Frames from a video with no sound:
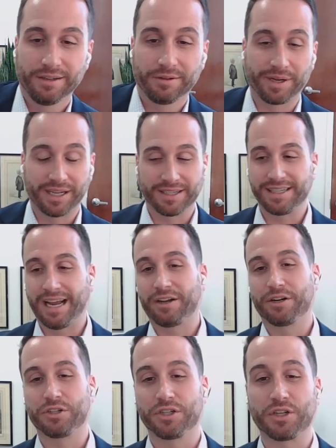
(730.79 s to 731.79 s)
because now
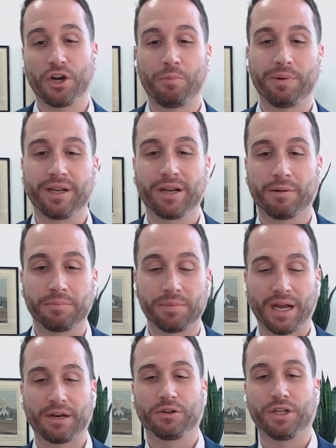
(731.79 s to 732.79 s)
you're just opening up
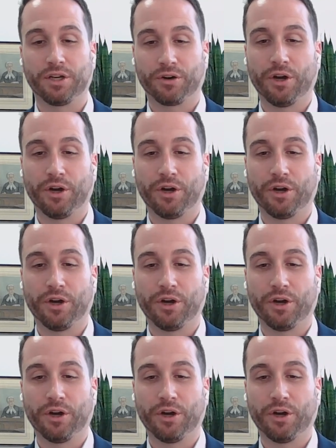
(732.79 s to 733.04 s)
not only your